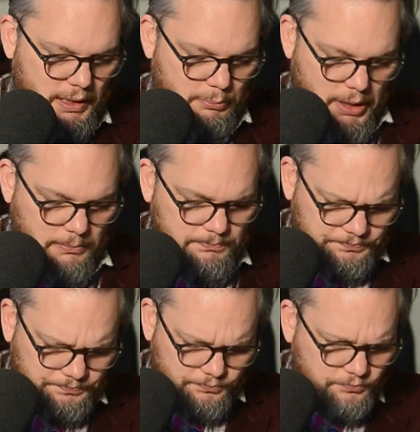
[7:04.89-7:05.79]
But
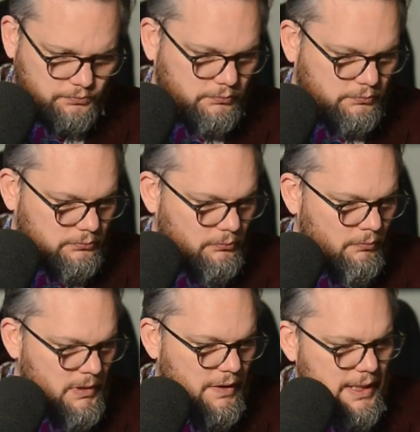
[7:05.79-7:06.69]

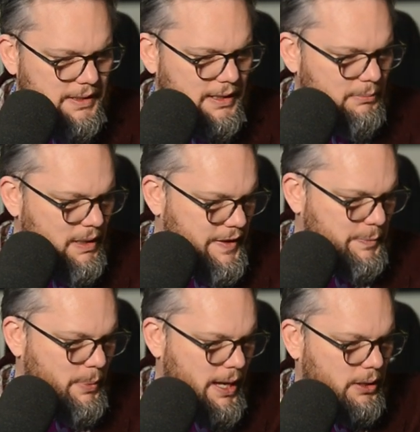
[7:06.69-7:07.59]
they sent me this
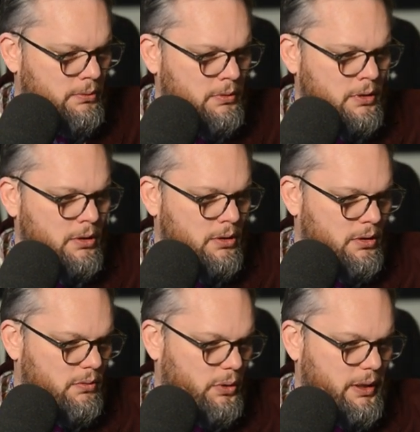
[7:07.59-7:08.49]
bottle.
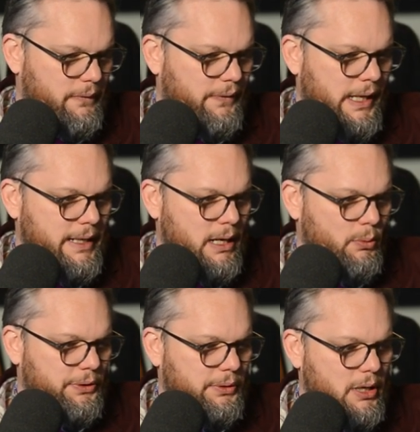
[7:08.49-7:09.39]
We're gonna find out
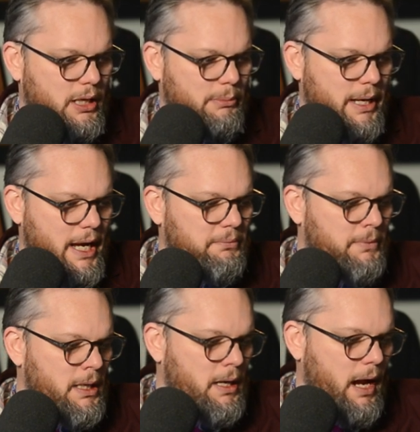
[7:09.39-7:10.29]
what they're all about.
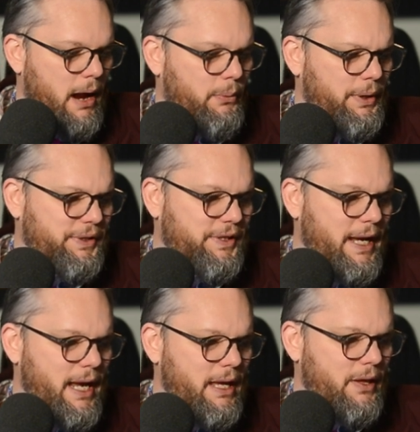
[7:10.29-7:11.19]
I will
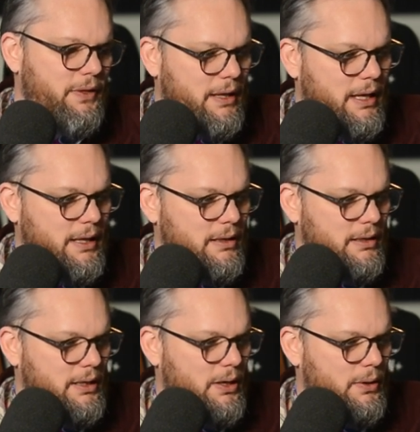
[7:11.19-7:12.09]
say that uh,
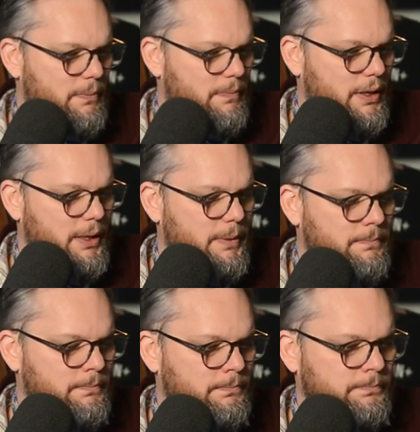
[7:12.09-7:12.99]
you know the
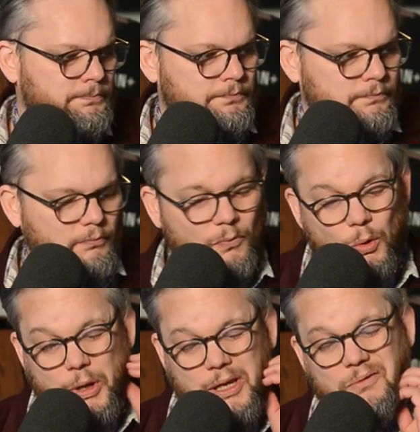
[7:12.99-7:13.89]

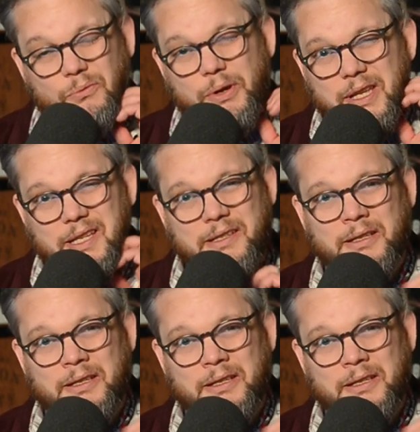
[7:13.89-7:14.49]
when when these